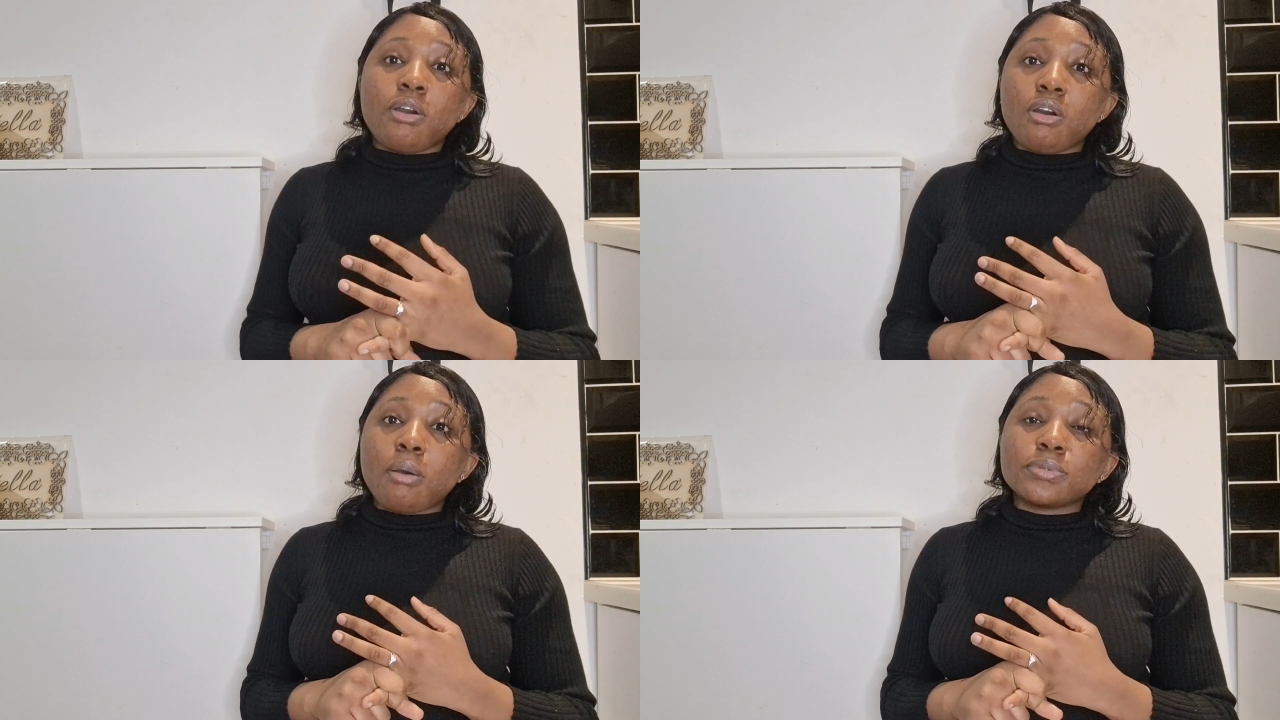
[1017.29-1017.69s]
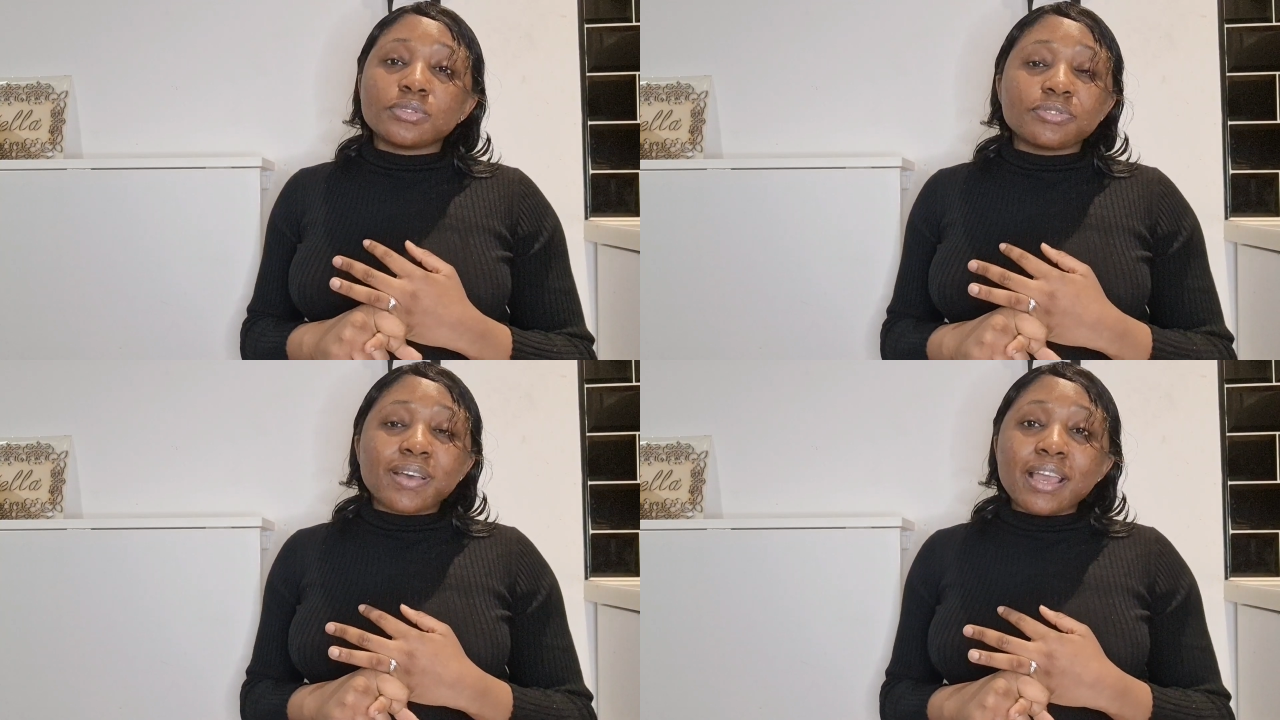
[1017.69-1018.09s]
up to
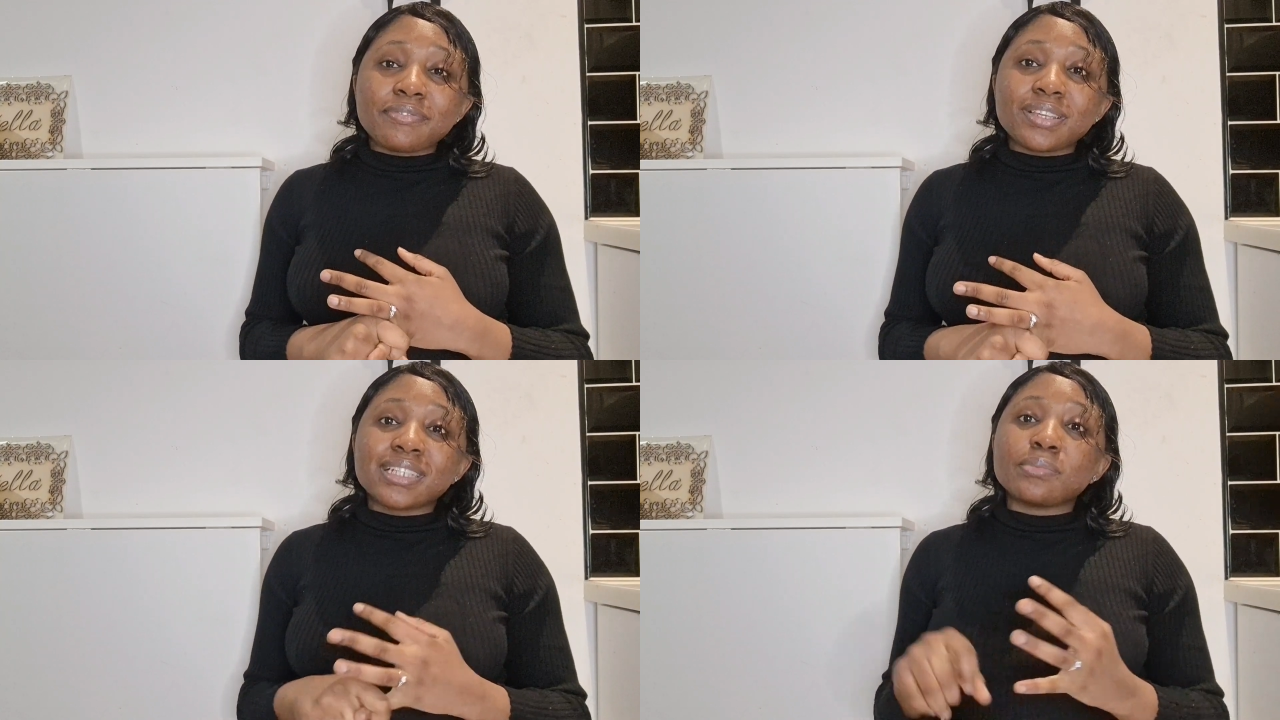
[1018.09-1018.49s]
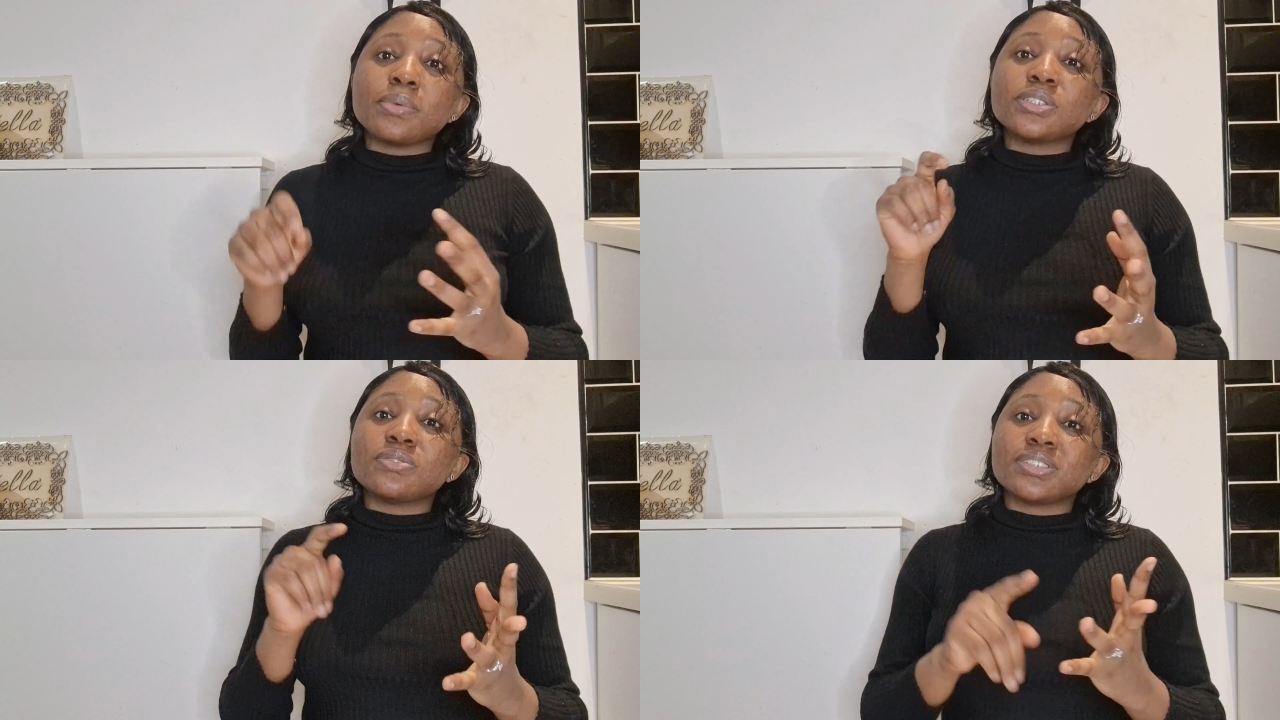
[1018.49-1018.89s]
5 years, and
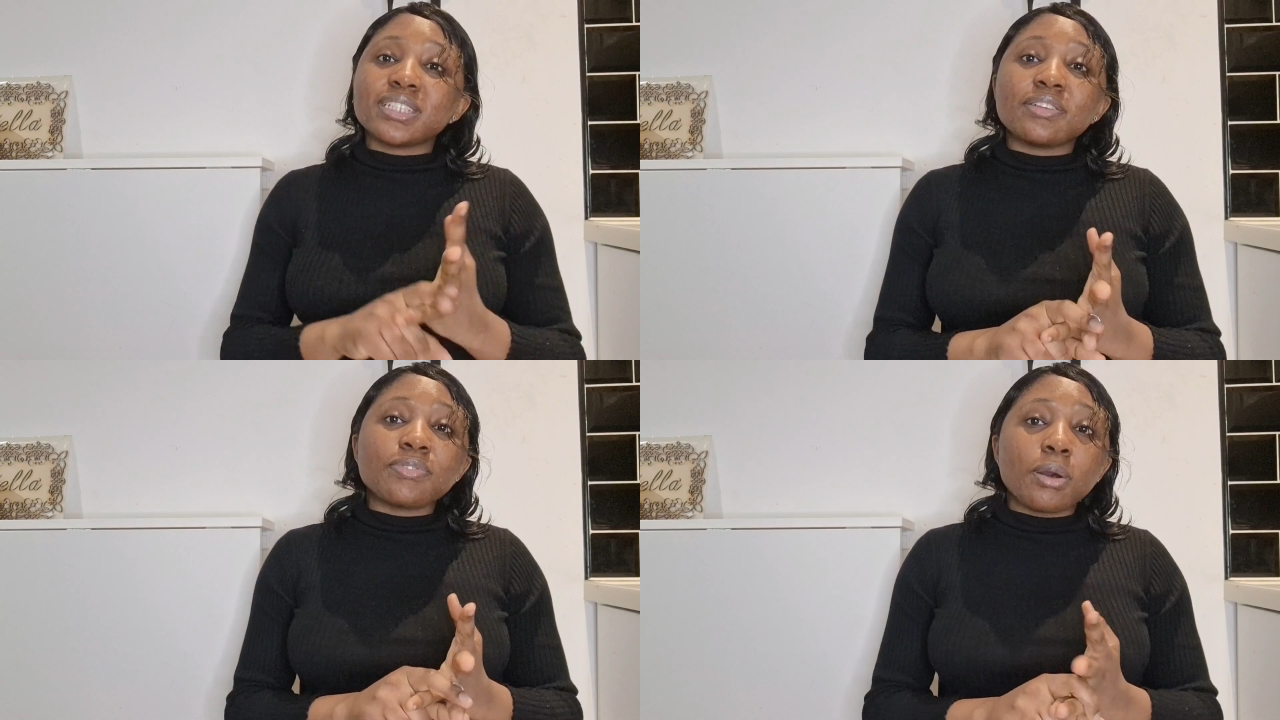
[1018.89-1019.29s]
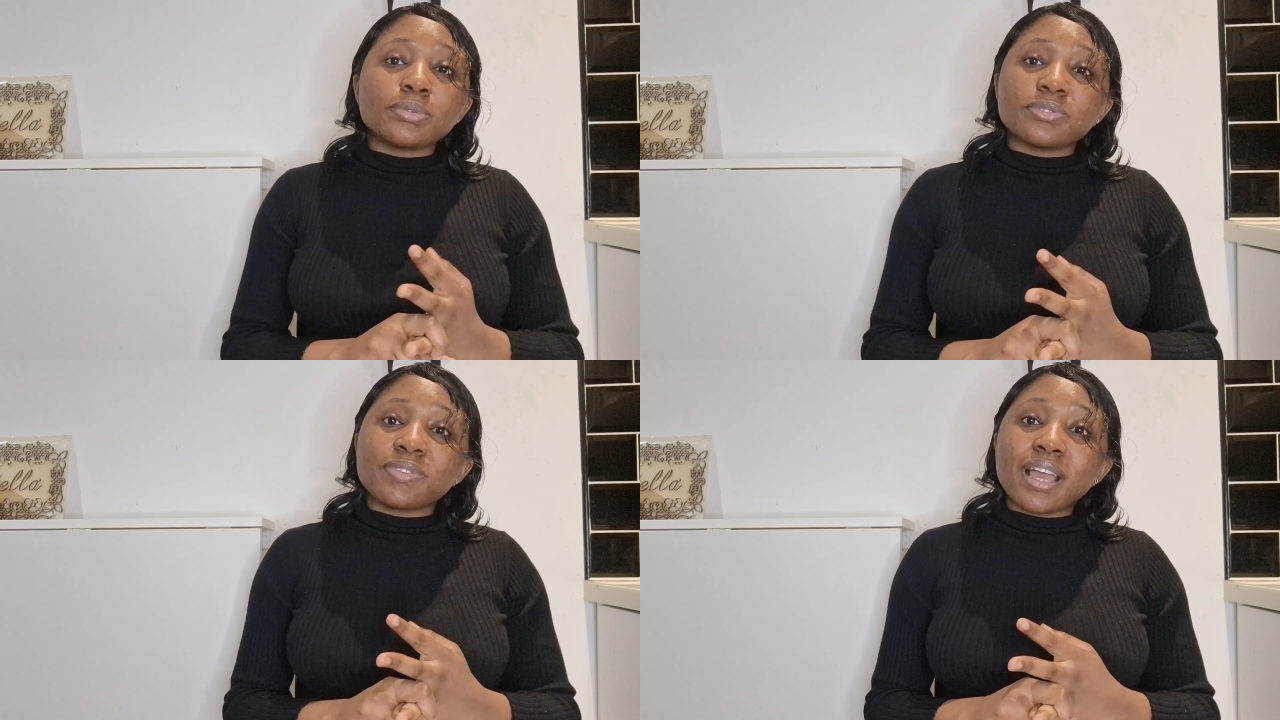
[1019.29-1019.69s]
once you've stayed for up
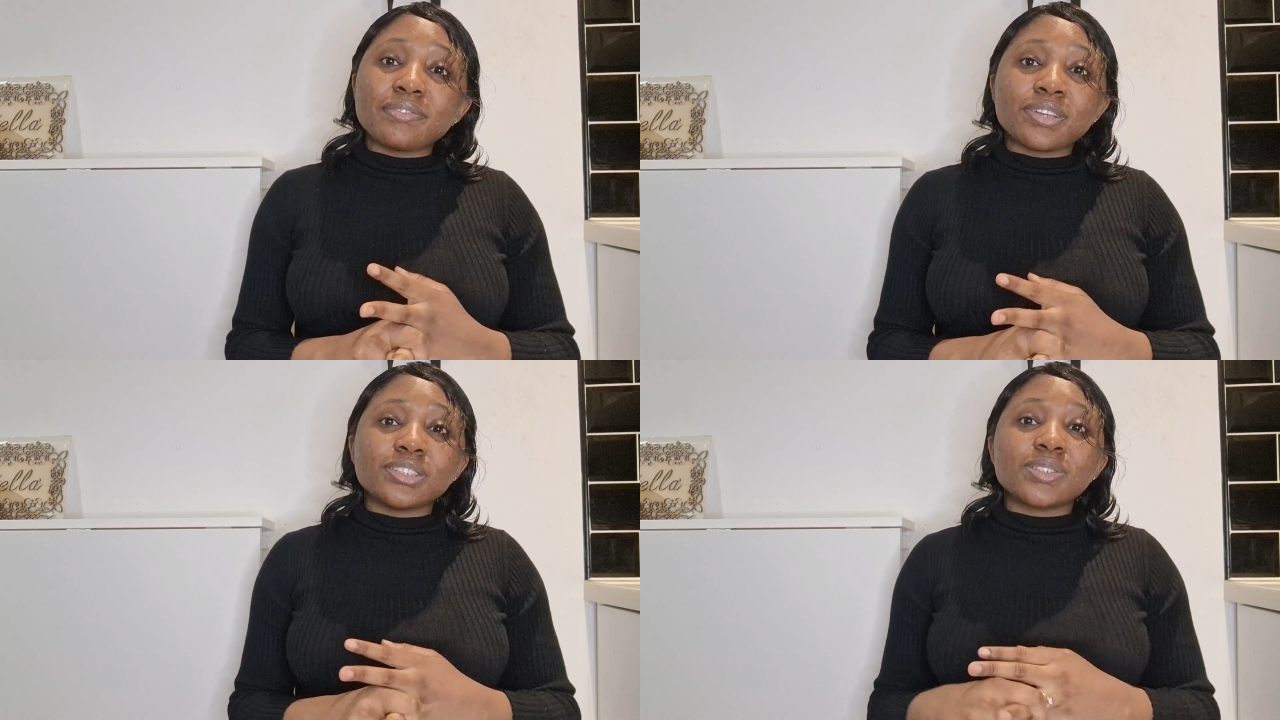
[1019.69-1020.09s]
to 5 years,